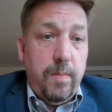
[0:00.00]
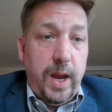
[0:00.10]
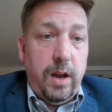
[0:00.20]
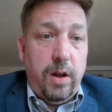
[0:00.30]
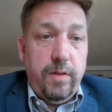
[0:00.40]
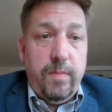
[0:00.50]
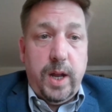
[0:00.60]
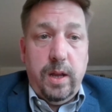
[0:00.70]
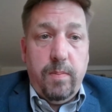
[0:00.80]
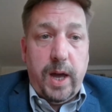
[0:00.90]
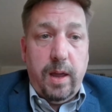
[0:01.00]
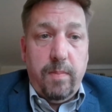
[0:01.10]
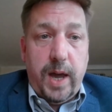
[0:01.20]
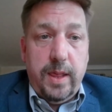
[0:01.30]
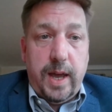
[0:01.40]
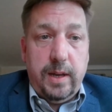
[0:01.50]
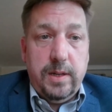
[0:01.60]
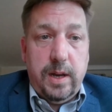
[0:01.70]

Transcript: made a lot of money by that.